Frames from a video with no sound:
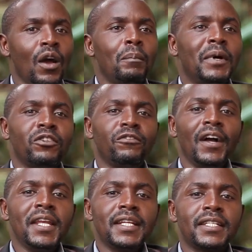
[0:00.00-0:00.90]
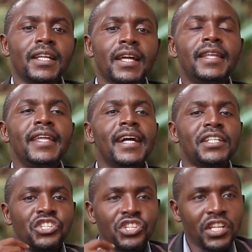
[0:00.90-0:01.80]
But you find that there are
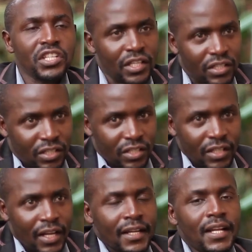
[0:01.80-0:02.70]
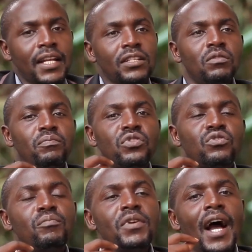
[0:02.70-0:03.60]
changes that are supposed
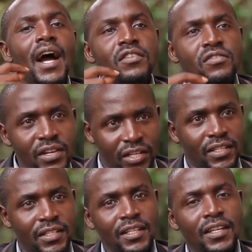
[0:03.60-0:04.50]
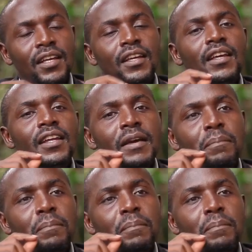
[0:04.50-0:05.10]
to be addressed in the